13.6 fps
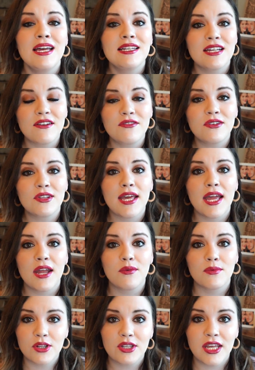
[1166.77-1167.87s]
definitely
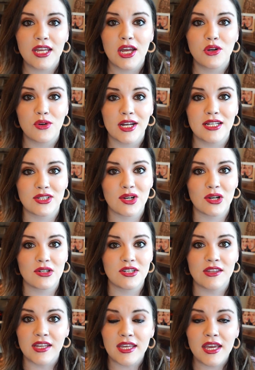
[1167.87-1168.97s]
a really great start
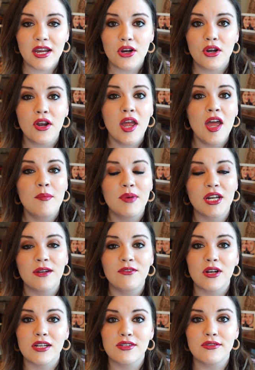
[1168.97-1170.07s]
to the year. But if
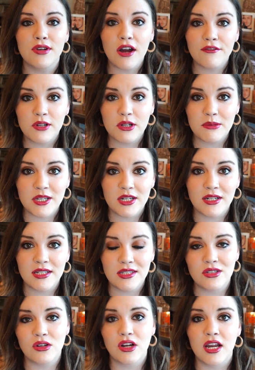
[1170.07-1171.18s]
you guys do not follow me on
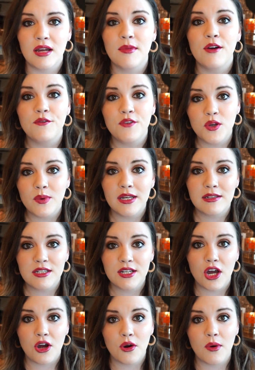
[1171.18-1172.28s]
Instagram, a few weeks
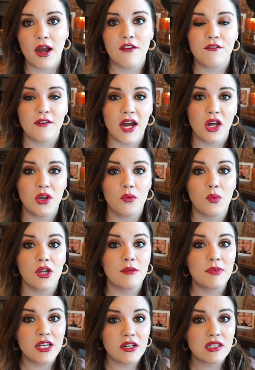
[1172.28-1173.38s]
ago, I found what
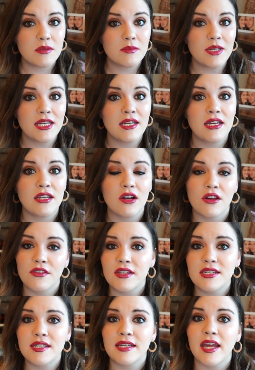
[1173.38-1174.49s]
appeared to be an
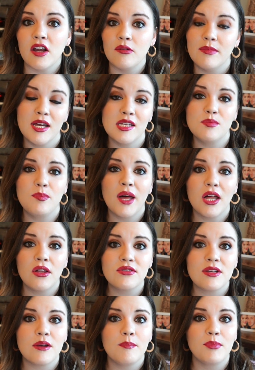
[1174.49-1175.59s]
authentic Hermes
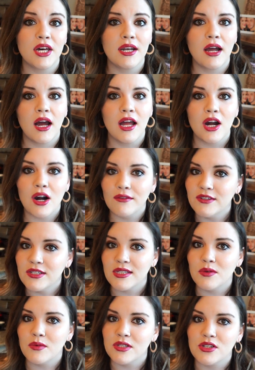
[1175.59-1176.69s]
belt, but I
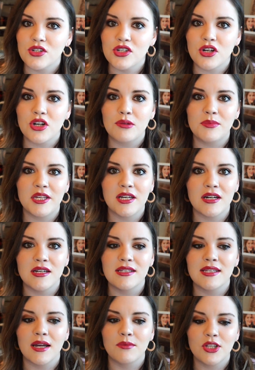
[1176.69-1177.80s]
obviously wasn't sure
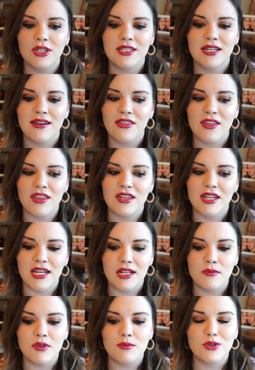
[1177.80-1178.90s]
because I really didn't think that
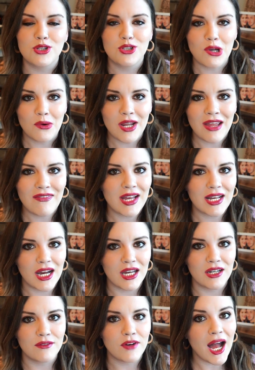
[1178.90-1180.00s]
anyone would donate that
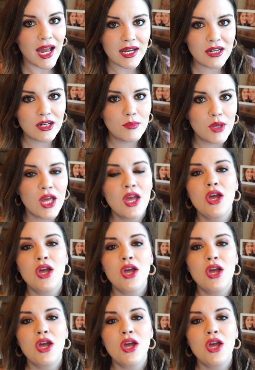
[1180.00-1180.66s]
kind of item.